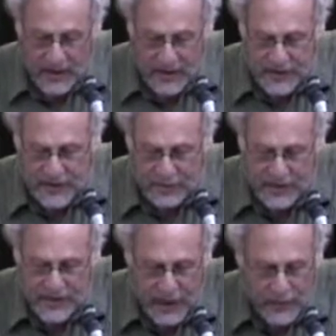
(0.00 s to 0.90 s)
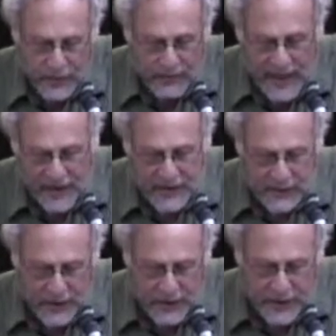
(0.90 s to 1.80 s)
not some sacred
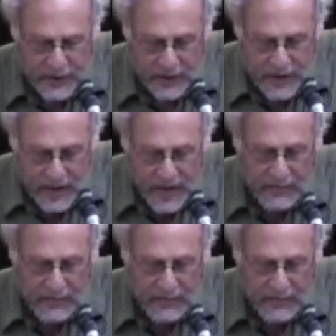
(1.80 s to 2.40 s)
palace of literature,